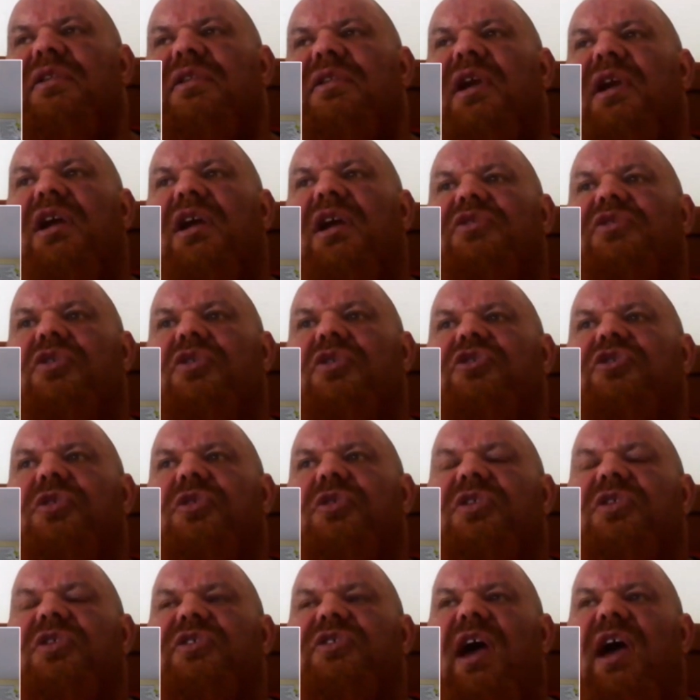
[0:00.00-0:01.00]
There are drugs
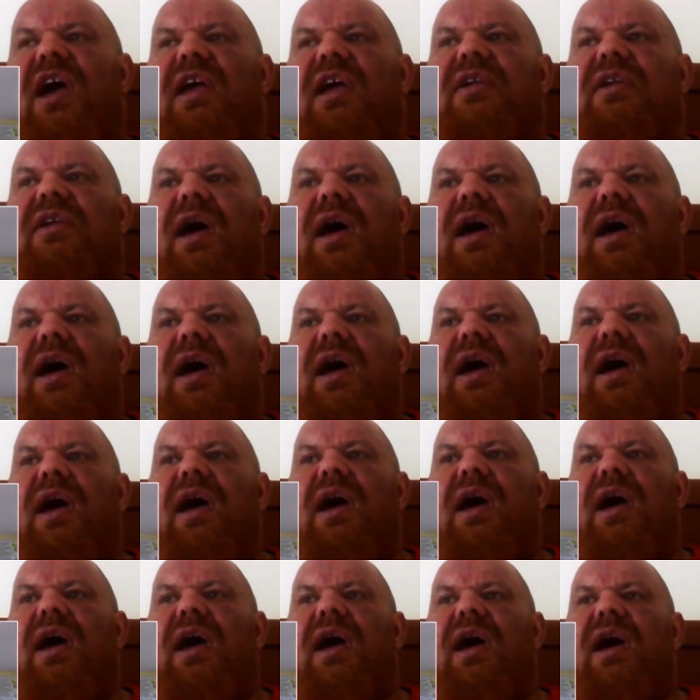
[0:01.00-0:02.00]
you can take that have
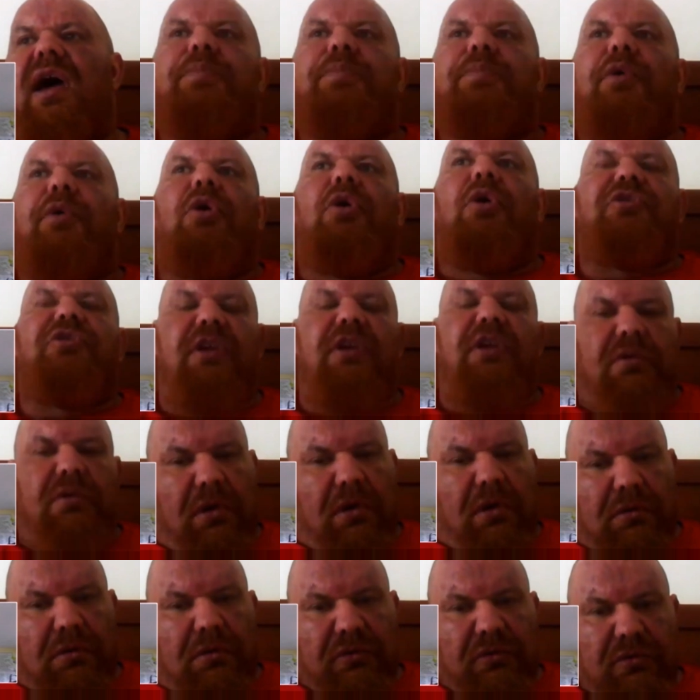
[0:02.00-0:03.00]

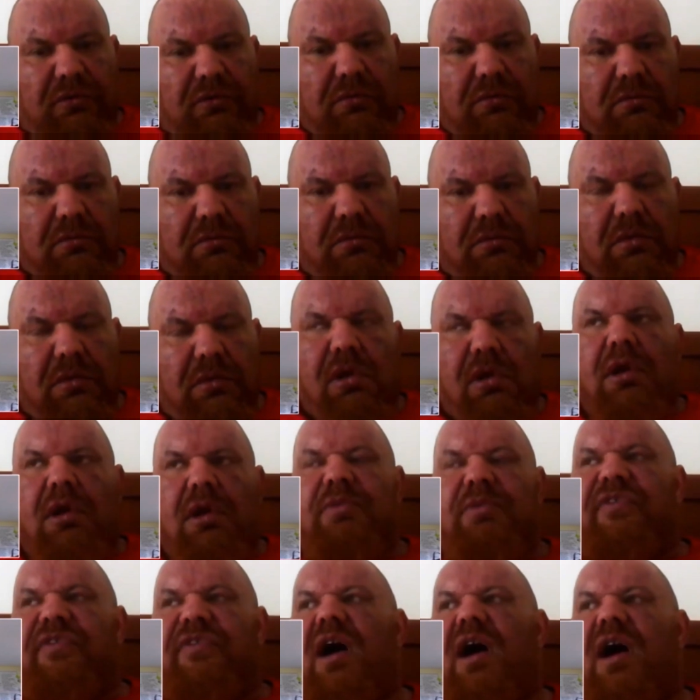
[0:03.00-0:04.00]
supporting roles.
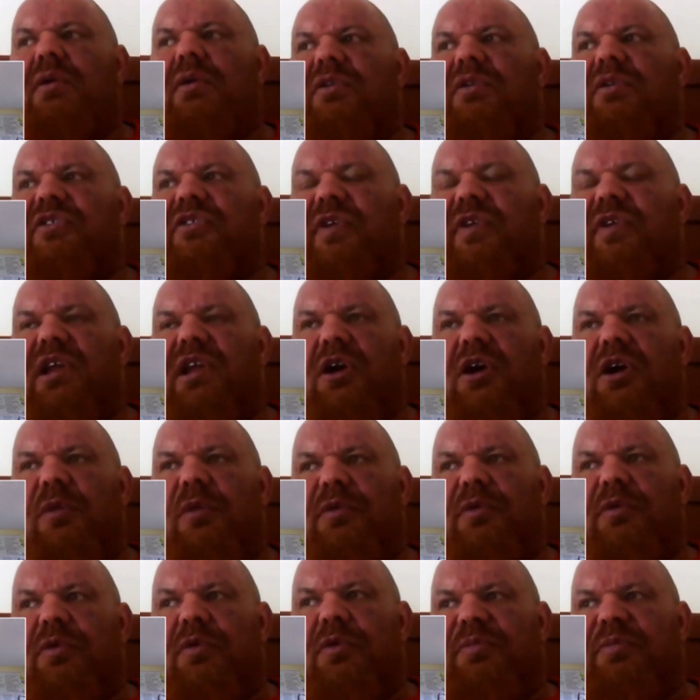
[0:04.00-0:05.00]
Proviron is a
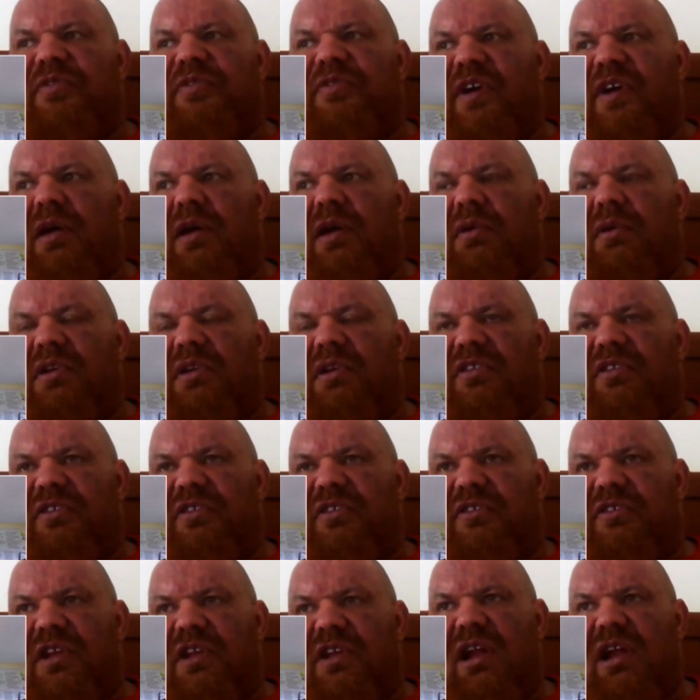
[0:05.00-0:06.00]
very common one.
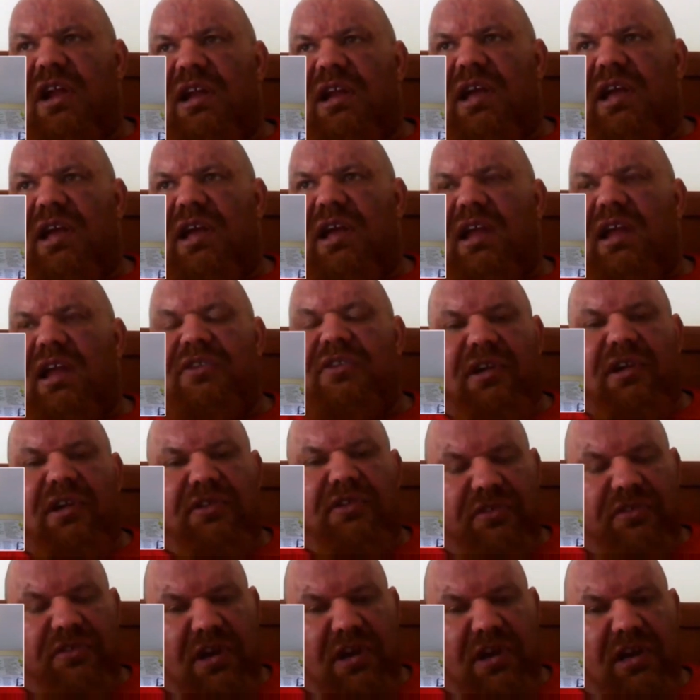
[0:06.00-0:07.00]
Proviron is a slightly
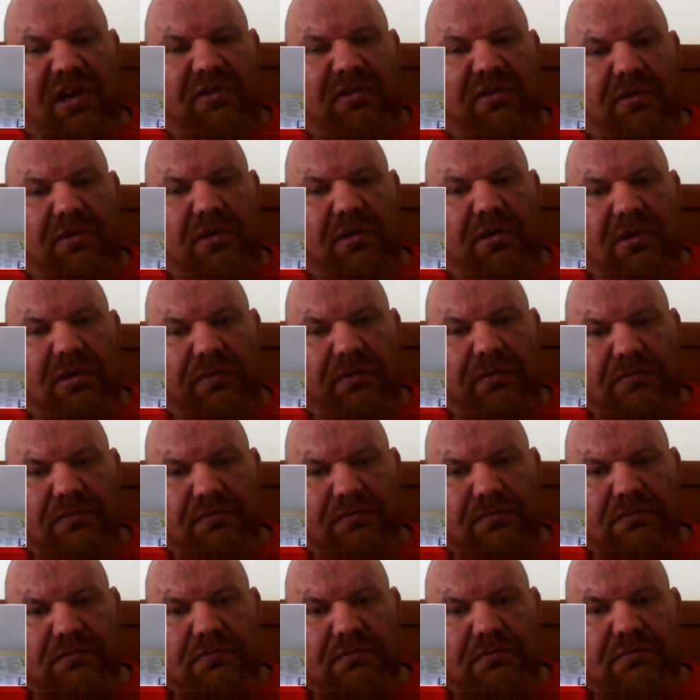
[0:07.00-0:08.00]
anti-estrogenic drug.
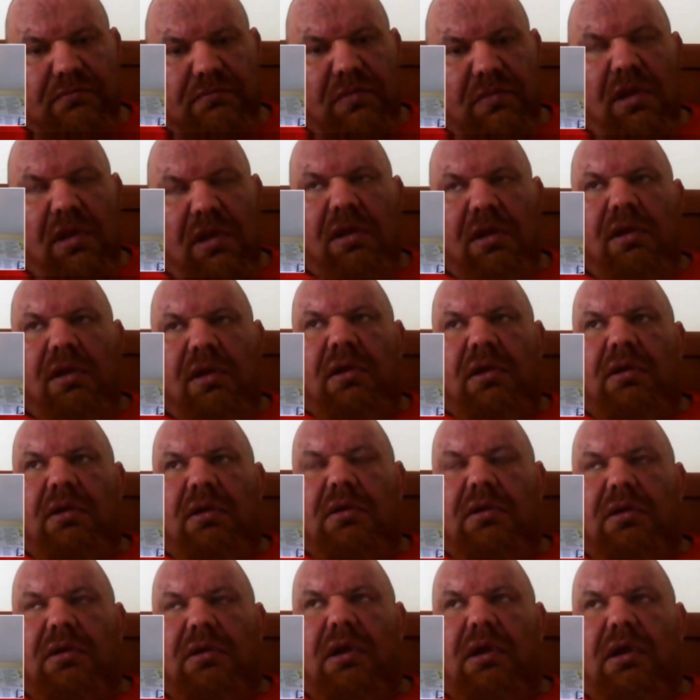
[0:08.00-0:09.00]

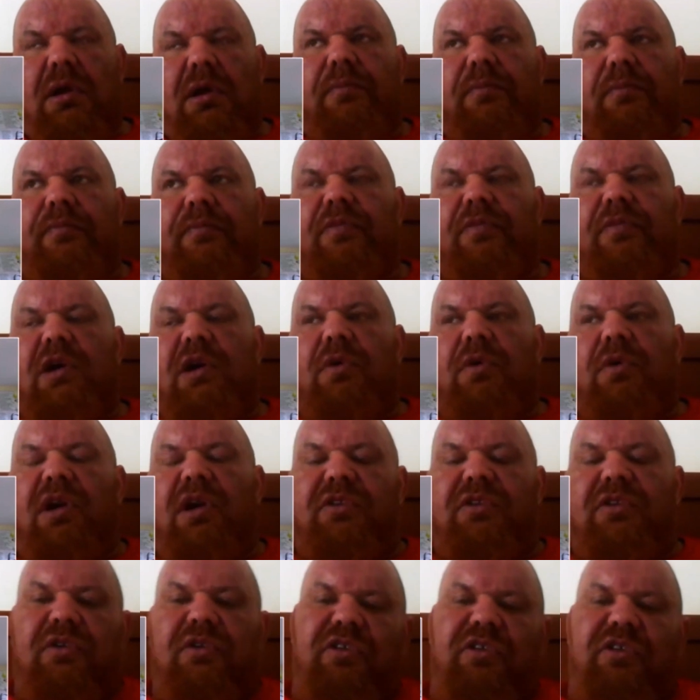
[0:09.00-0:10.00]
Now, what
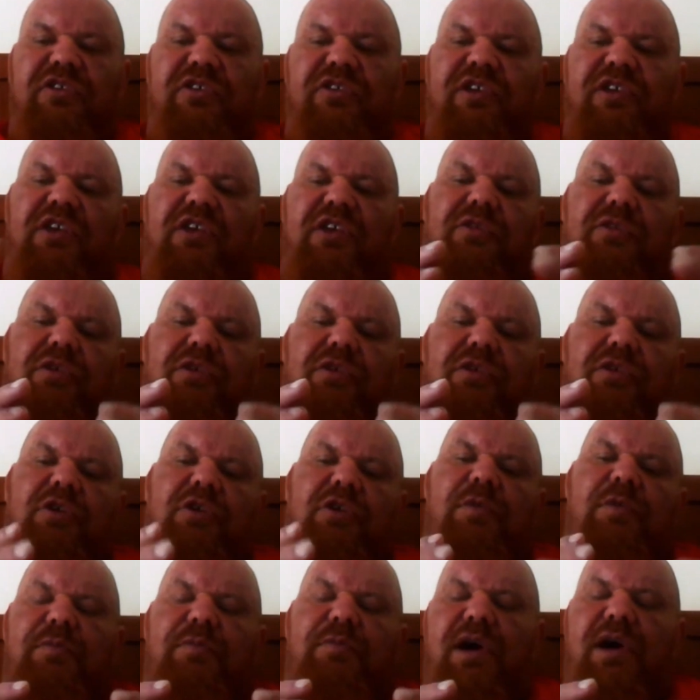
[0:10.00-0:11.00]
it does is sexual
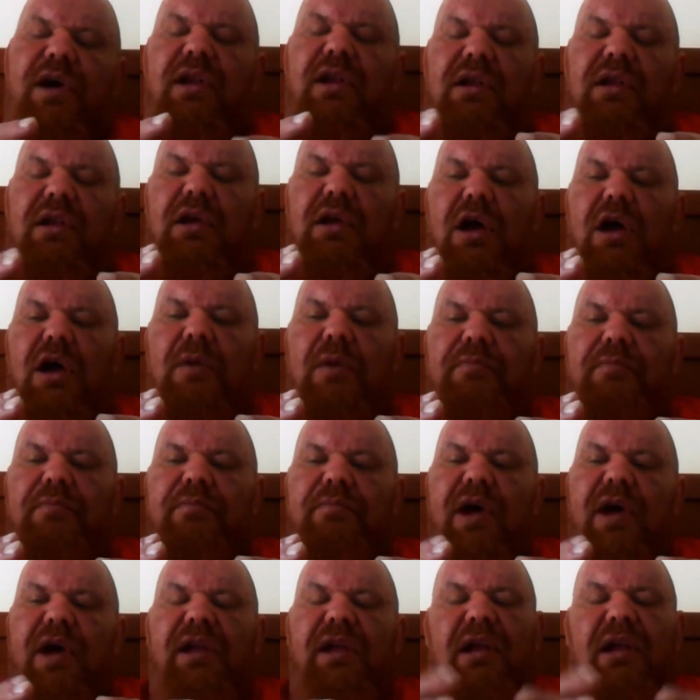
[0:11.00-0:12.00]
human
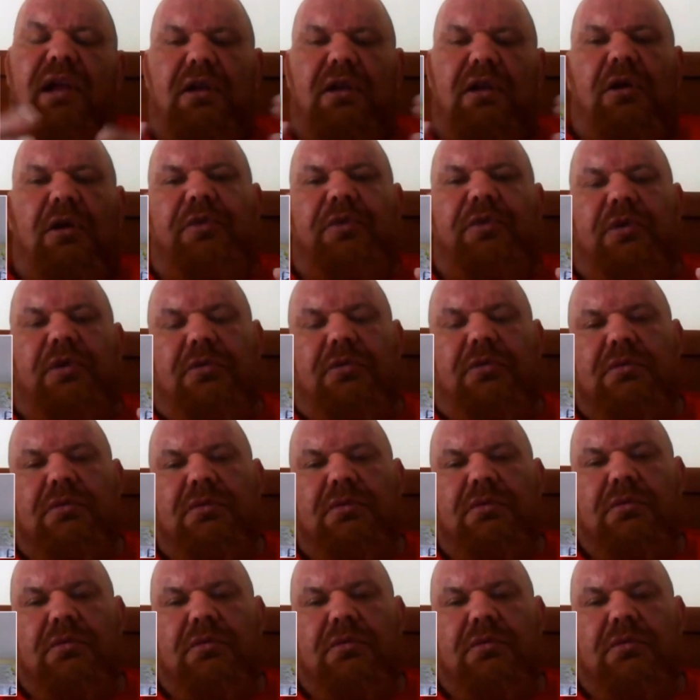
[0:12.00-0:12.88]
binding globule